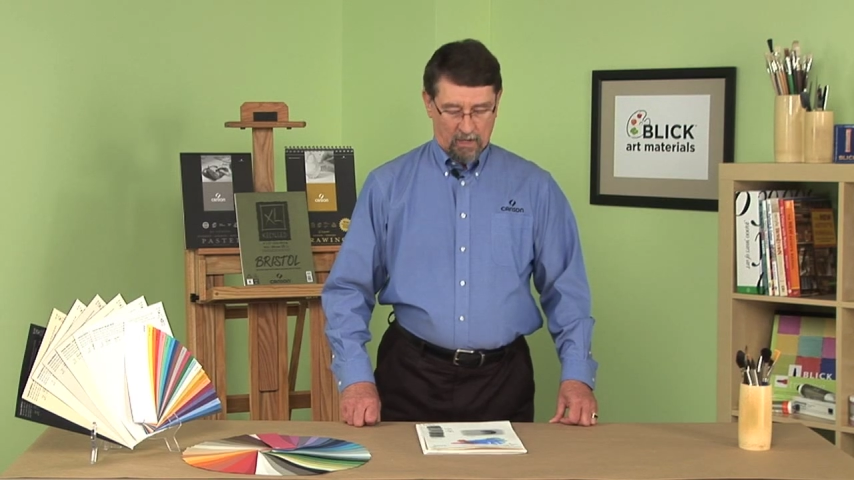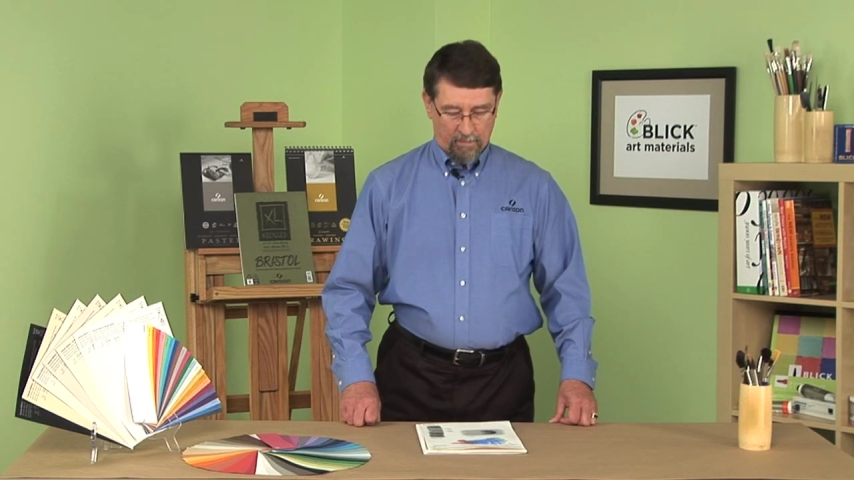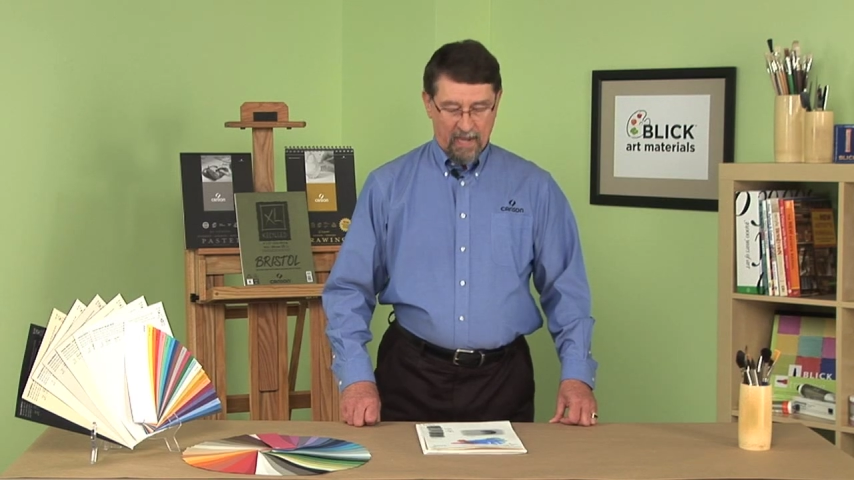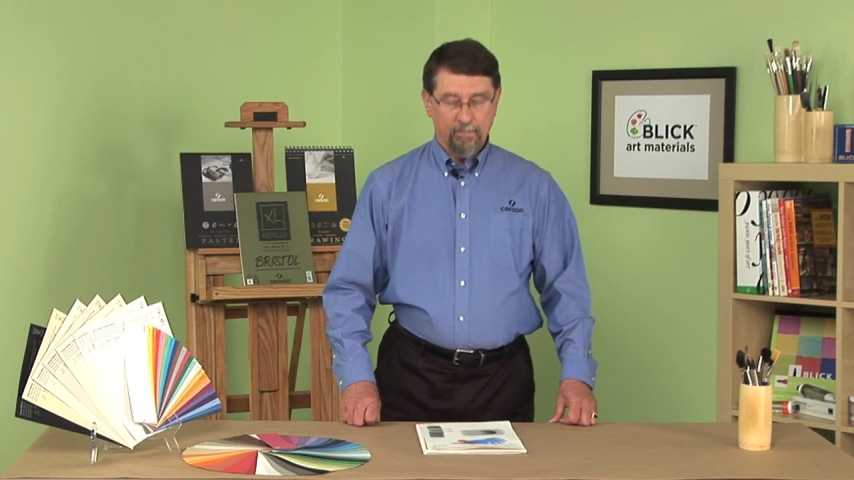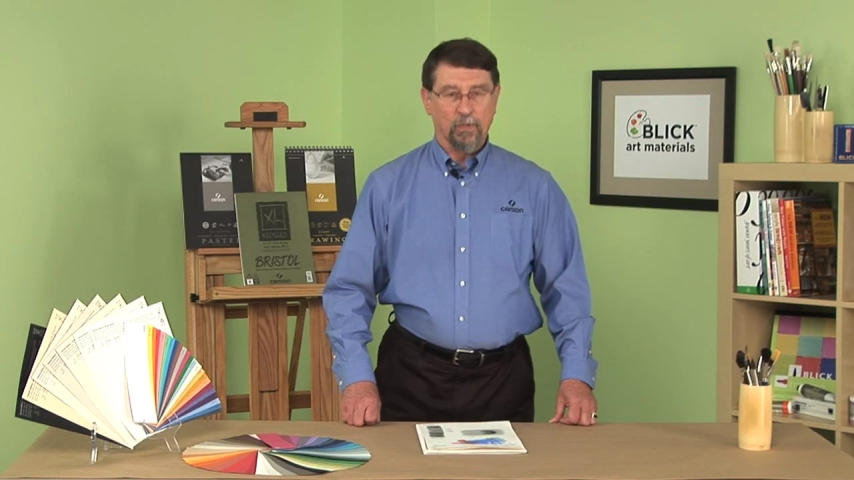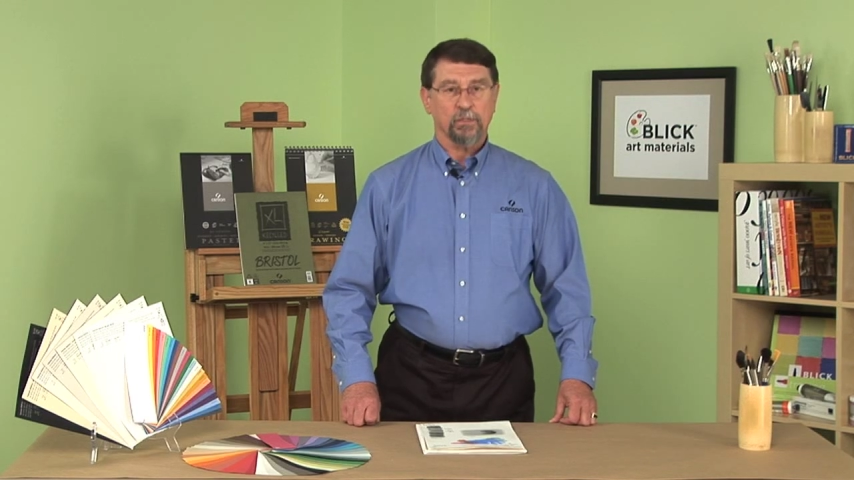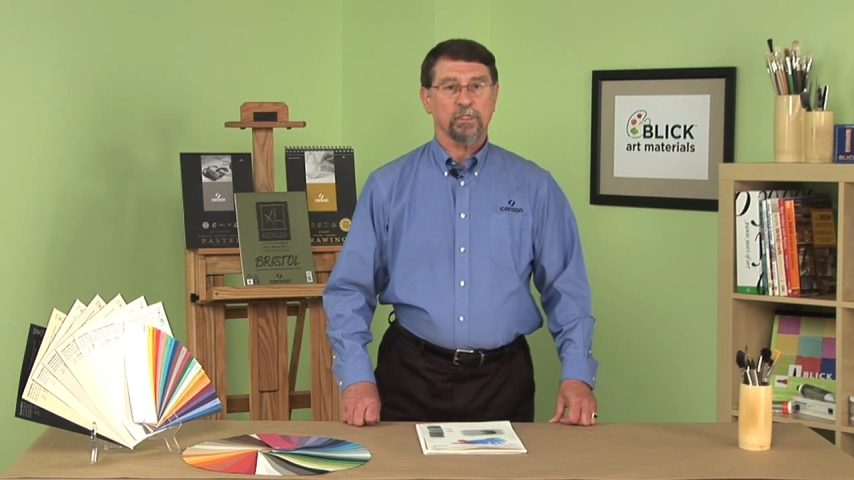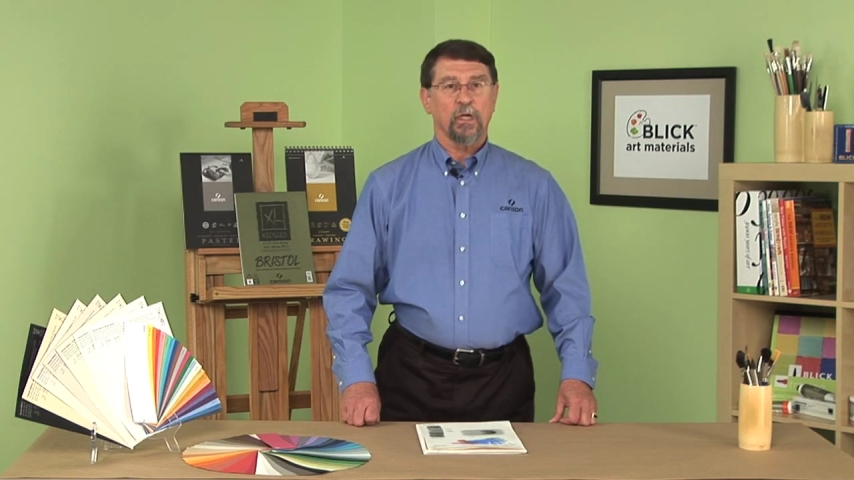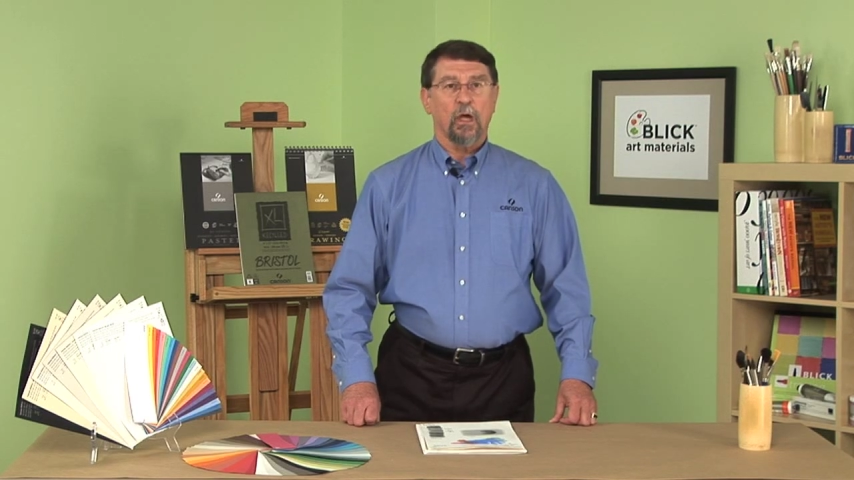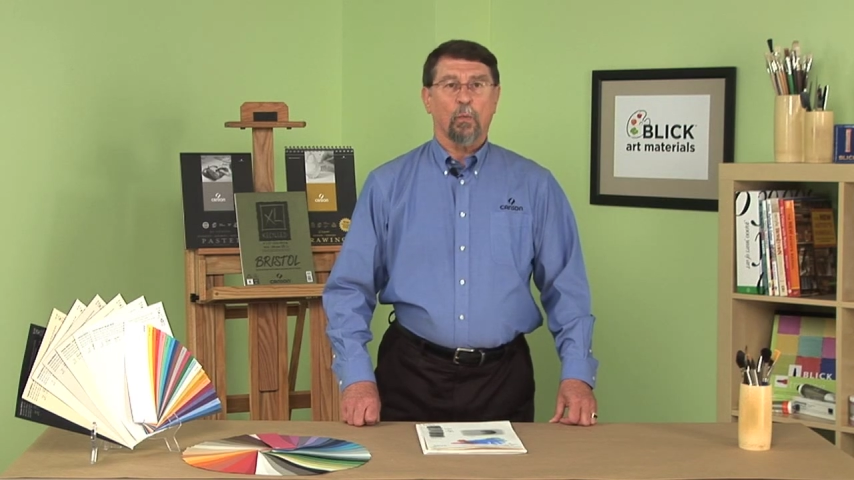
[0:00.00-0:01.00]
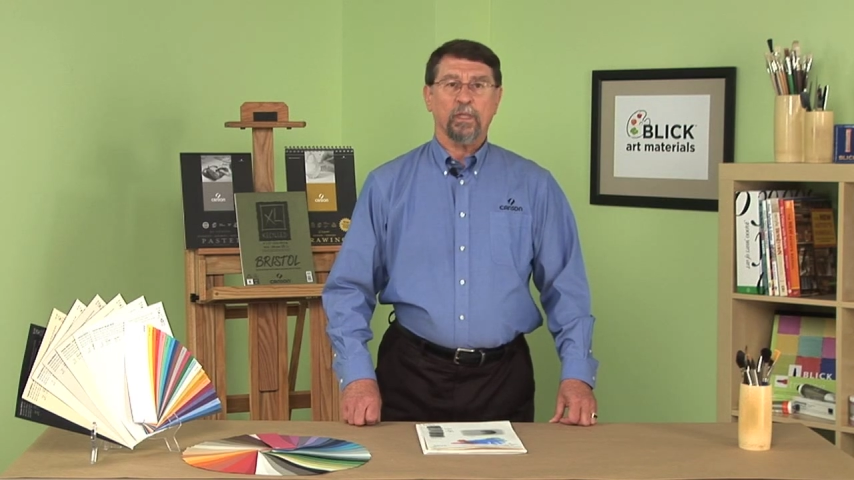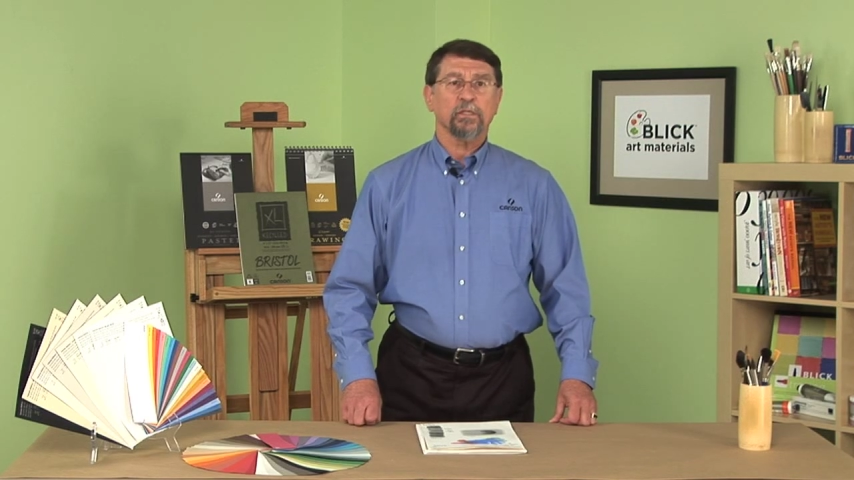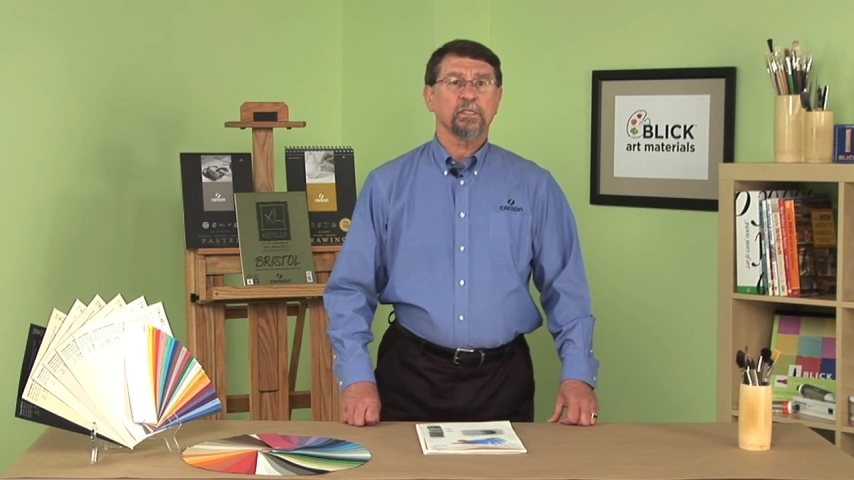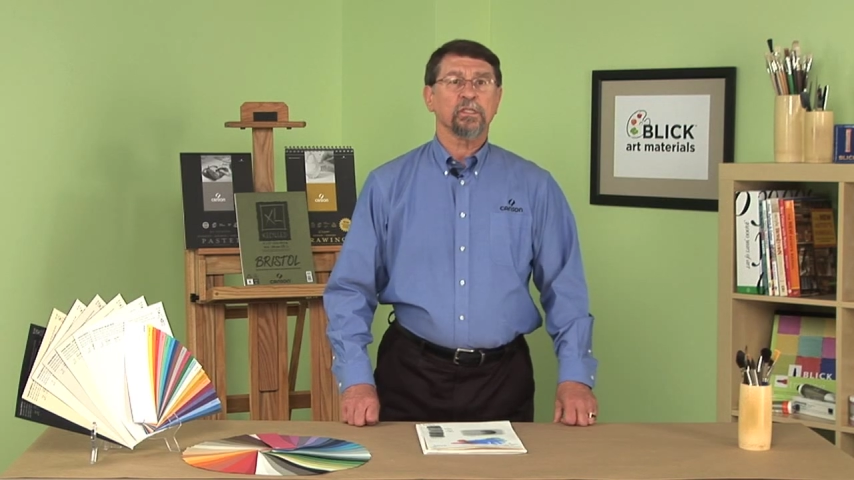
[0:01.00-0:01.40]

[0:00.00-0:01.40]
papers. What does